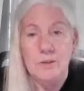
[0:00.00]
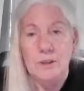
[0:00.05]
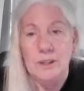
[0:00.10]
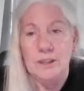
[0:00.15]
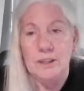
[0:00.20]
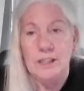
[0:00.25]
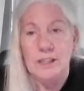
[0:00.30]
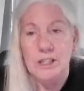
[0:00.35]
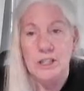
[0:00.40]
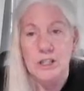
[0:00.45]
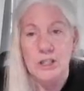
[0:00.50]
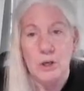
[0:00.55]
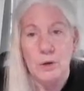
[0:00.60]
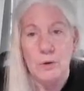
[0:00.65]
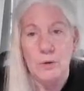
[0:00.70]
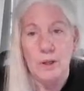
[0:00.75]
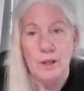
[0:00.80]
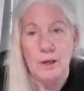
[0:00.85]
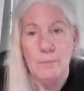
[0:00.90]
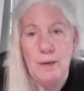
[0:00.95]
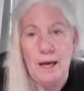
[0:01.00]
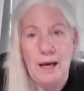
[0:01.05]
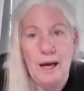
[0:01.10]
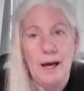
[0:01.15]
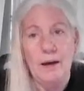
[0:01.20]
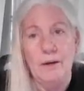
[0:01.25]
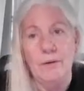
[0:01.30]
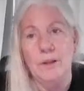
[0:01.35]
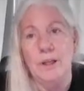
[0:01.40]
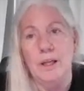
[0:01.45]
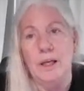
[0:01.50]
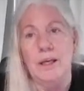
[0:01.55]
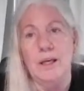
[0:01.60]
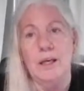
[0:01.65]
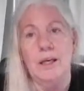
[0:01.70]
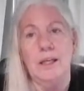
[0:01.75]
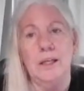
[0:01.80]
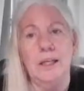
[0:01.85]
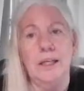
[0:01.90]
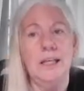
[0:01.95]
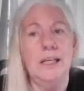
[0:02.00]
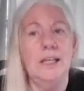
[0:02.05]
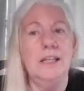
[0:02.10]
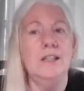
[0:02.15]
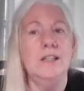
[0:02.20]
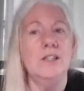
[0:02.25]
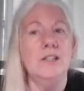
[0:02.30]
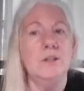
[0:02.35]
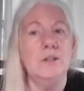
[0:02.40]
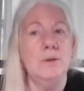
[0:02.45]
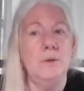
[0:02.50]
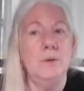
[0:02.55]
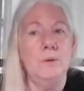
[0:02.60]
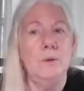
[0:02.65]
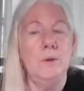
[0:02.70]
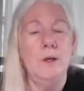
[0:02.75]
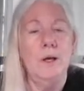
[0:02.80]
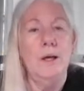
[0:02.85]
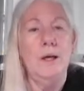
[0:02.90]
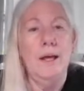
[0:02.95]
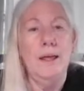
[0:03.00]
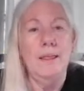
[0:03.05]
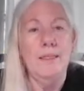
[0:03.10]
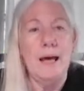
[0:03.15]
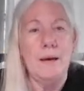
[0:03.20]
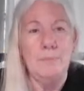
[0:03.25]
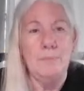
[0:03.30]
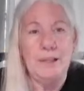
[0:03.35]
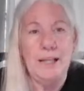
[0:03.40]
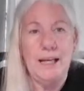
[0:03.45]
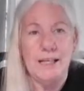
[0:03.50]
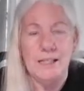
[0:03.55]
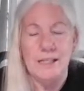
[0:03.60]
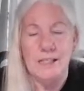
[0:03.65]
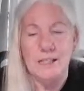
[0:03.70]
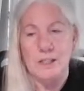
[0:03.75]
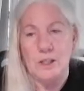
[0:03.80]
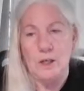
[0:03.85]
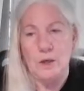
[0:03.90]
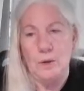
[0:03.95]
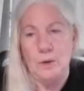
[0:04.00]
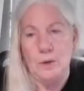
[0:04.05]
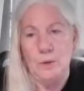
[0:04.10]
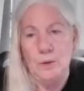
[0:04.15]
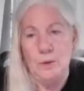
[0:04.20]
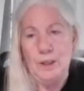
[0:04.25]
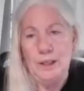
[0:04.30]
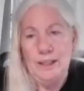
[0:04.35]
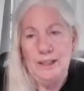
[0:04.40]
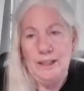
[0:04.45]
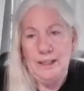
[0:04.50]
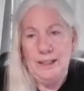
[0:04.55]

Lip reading: or at least show them how they can get to that place. So